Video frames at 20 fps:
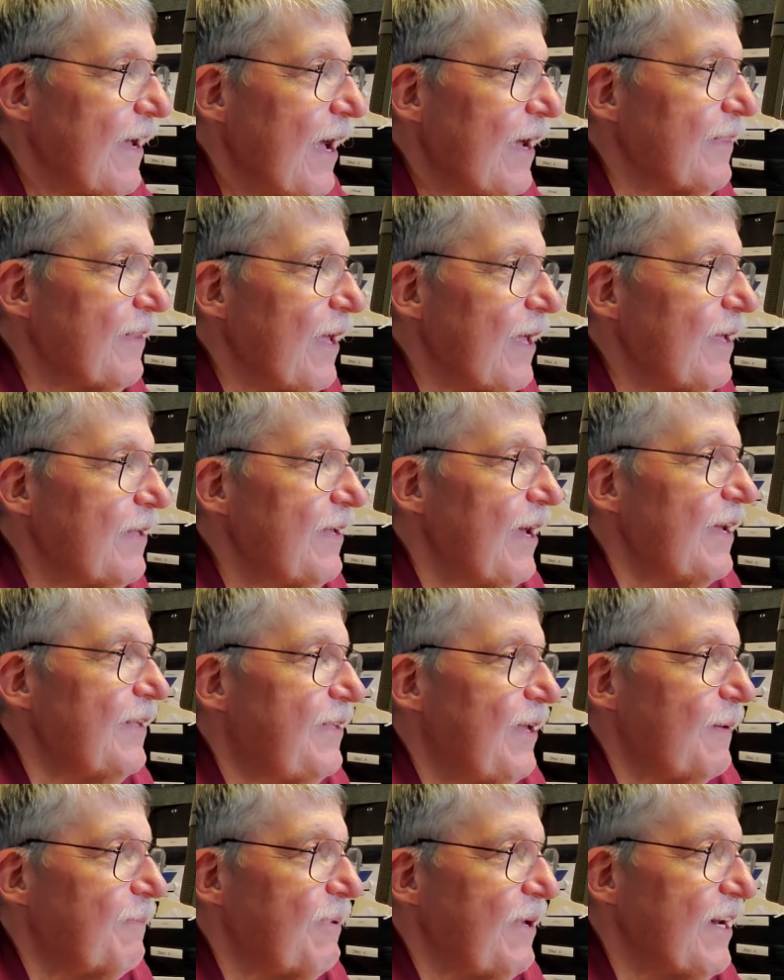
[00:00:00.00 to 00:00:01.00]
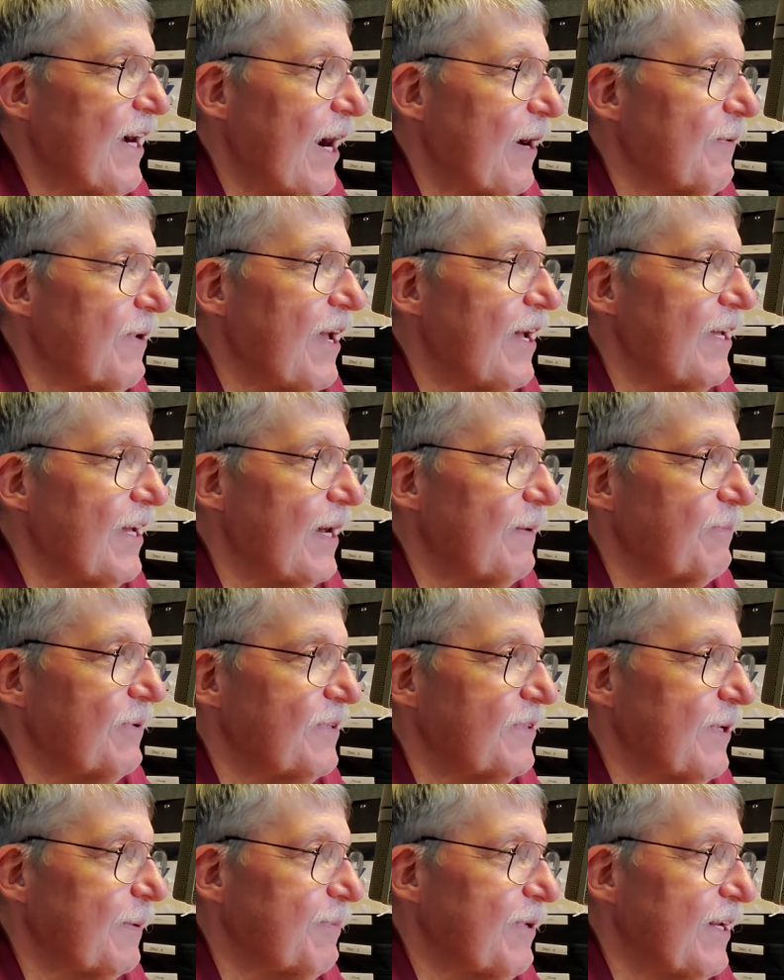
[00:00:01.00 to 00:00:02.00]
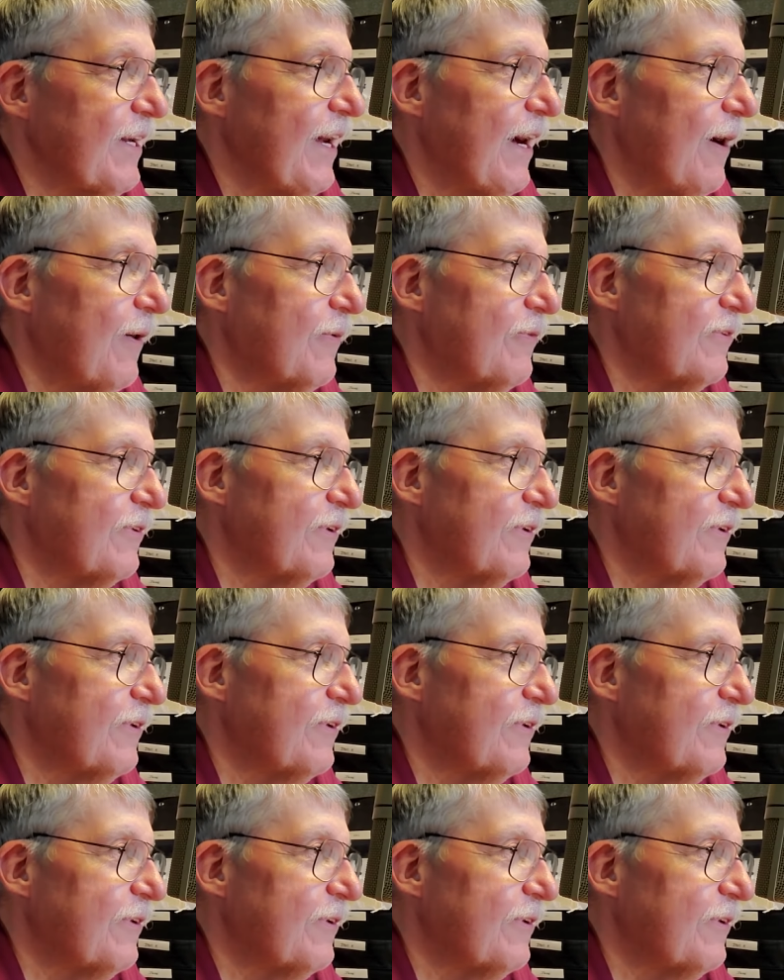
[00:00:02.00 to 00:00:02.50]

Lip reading: and they'd be hungry again for something else.